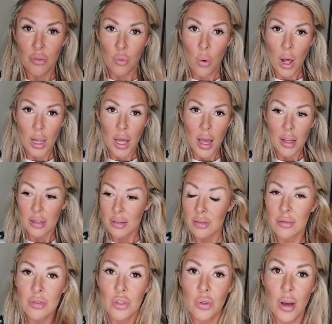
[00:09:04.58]
voila,
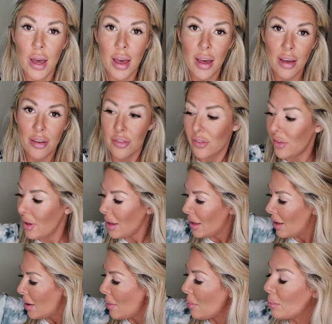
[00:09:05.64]
you have
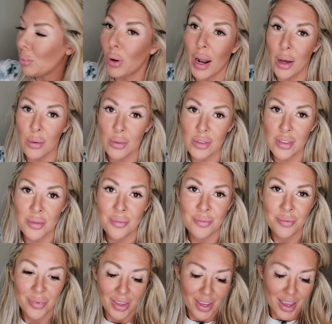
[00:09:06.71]
brows.
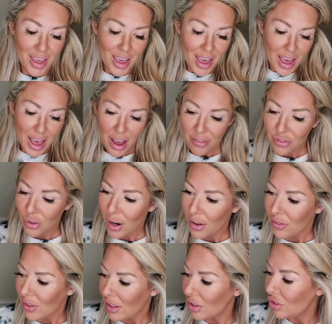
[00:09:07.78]
After I
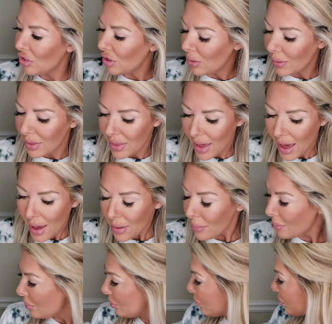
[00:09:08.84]
finish doing that,
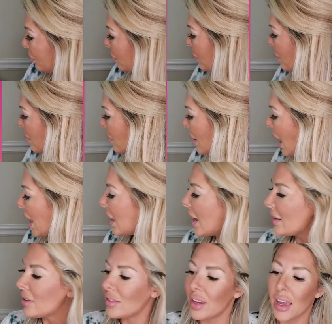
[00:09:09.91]
I
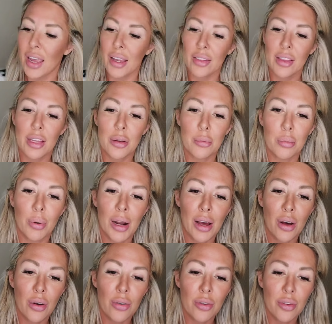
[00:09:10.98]
like to take the
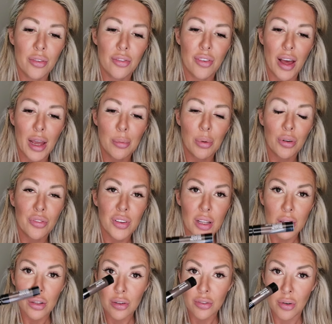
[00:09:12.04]
brow fiber
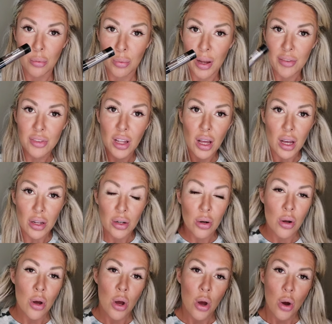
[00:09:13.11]
filler from Revlon,
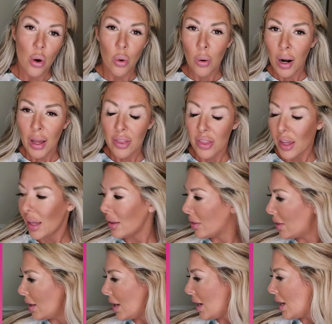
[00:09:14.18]
or I
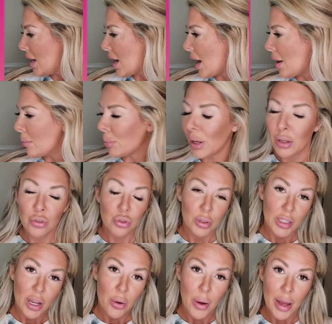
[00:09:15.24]
think the Brow
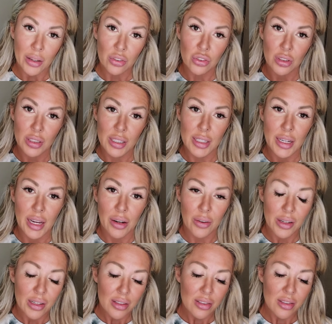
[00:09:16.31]
Trio actually
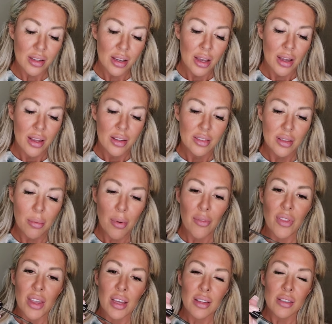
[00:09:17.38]
carries some
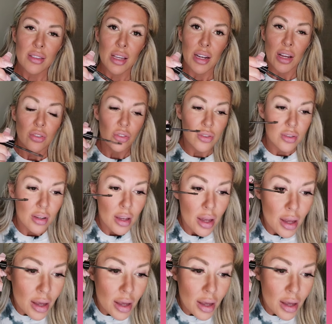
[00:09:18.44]
of this, and I just